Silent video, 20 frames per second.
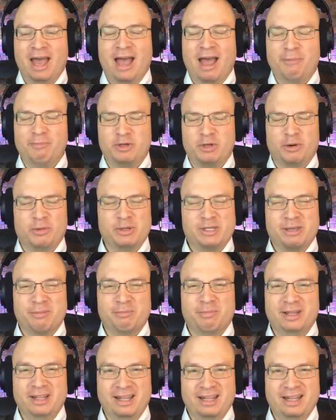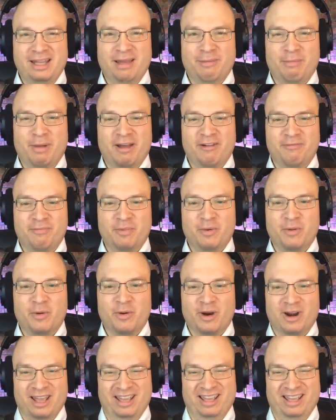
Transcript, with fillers: I'm sure it was completely above board.